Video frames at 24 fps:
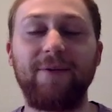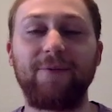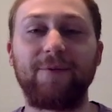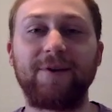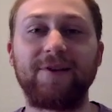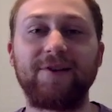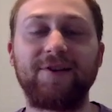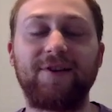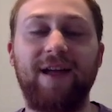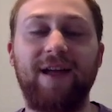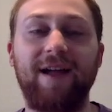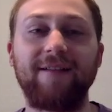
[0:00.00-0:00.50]
and
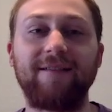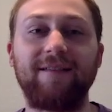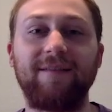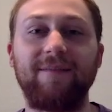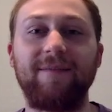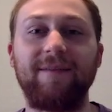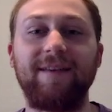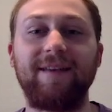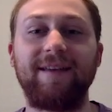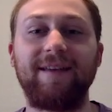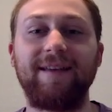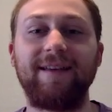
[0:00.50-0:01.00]
reached out to
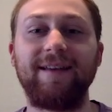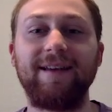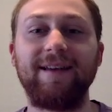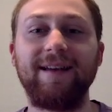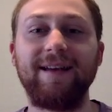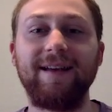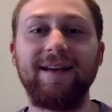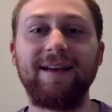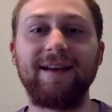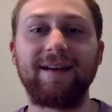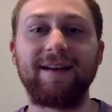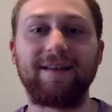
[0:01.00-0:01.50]
me
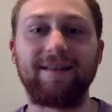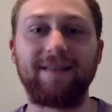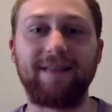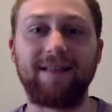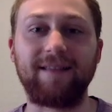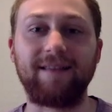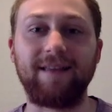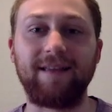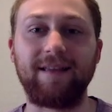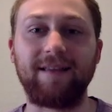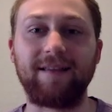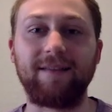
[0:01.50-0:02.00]
because he
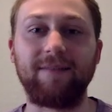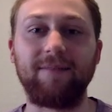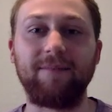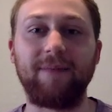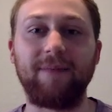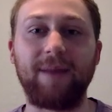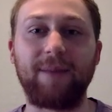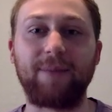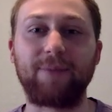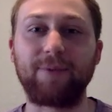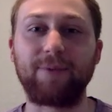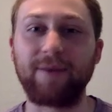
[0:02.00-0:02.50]
had seen some of
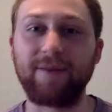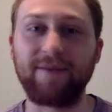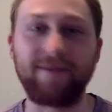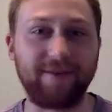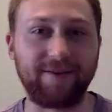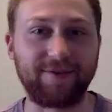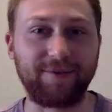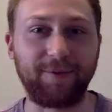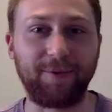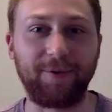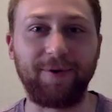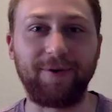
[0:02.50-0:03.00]
my
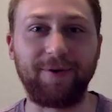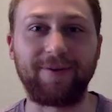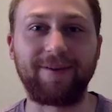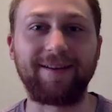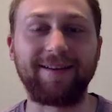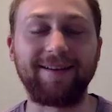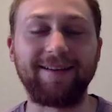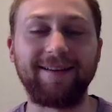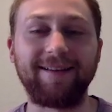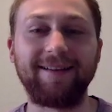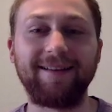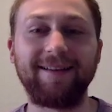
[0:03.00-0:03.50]
previous work.
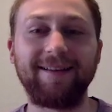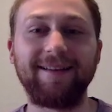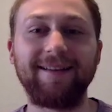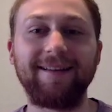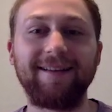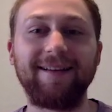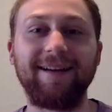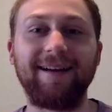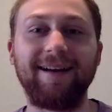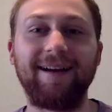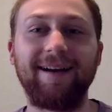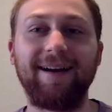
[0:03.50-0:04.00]

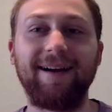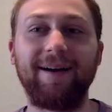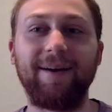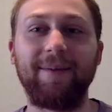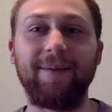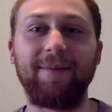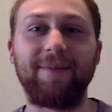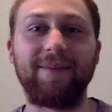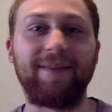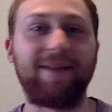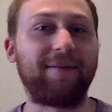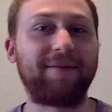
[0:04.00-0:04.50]

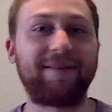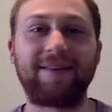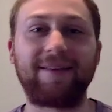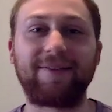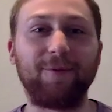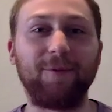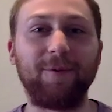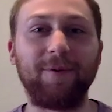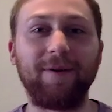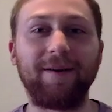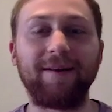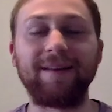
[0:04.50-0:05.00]
That was like
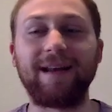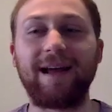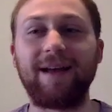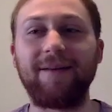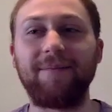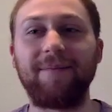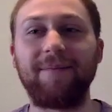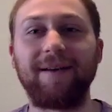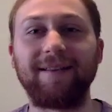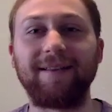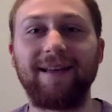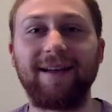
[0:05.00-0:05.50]
the one time
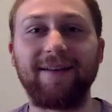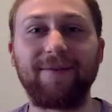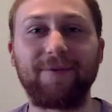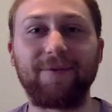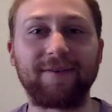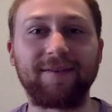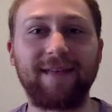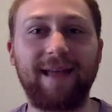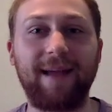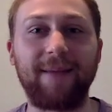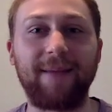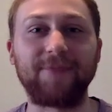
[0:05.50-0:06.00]
in my life where
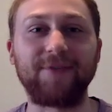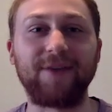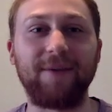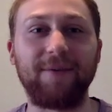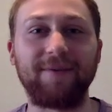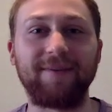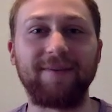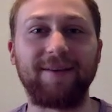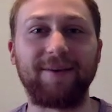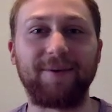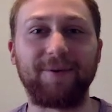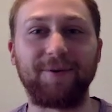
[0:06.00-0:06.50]
Snapchat
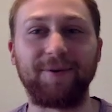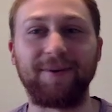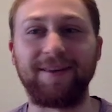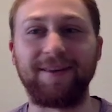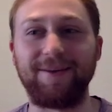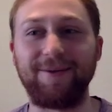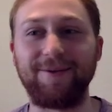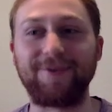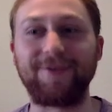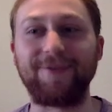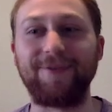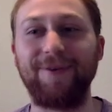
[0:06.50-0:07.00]
was like really
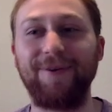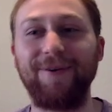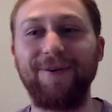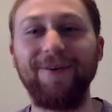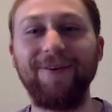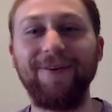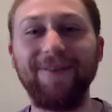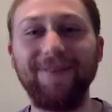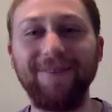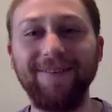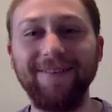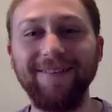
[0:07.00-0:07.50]

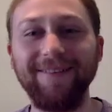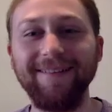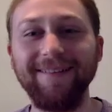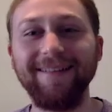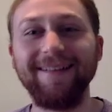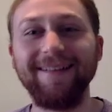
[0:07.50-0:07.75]
useful.